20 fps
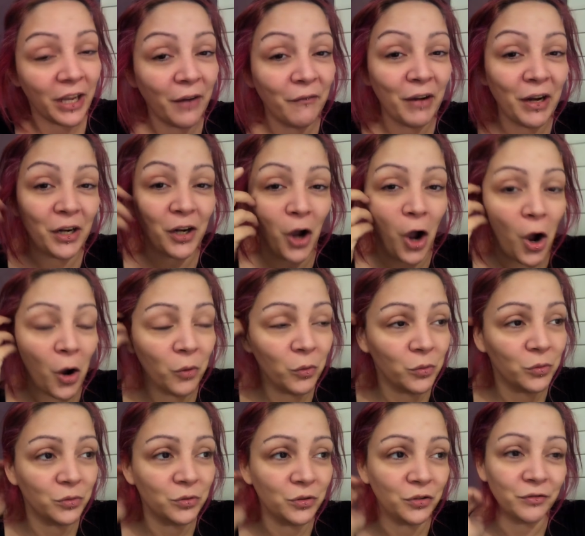I haven't had a
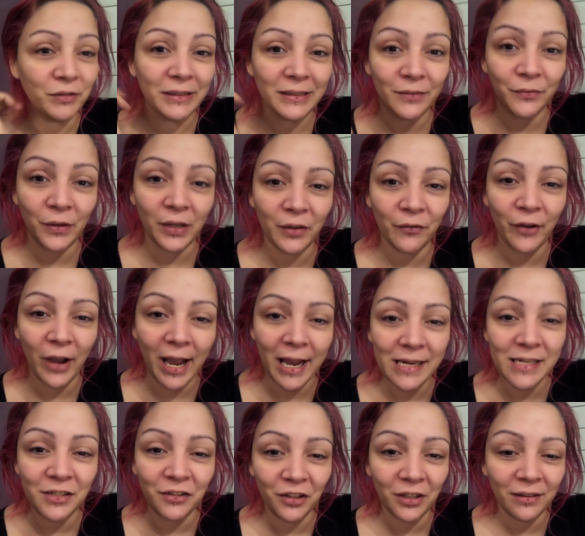cold or anything for
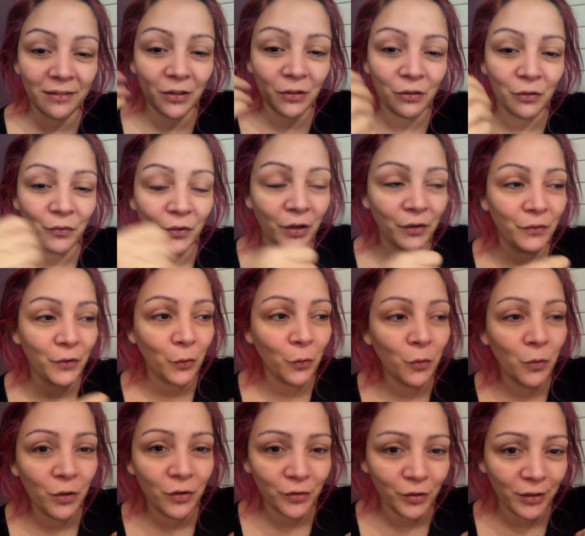ages. I survived
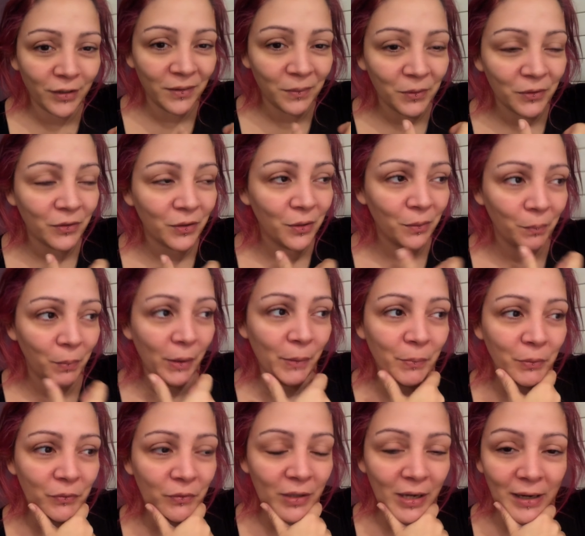all of Christmas doing
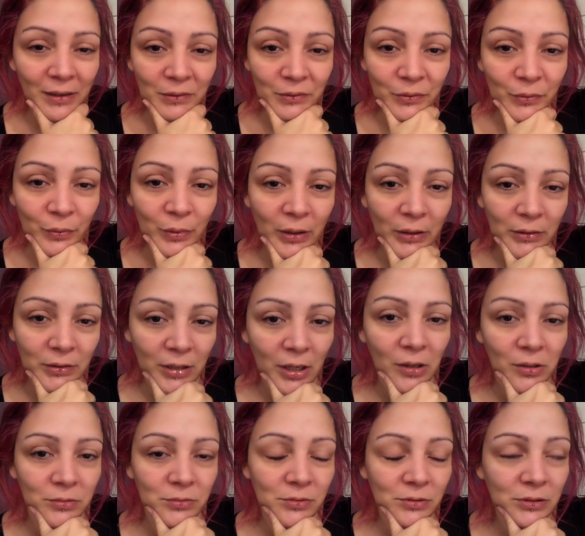people's nails without a
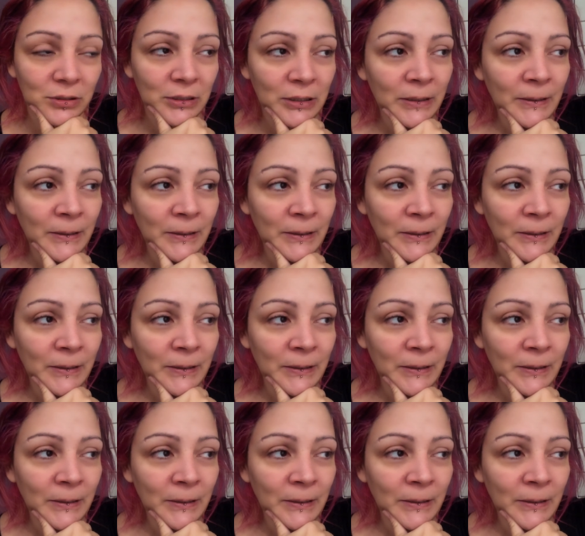cold.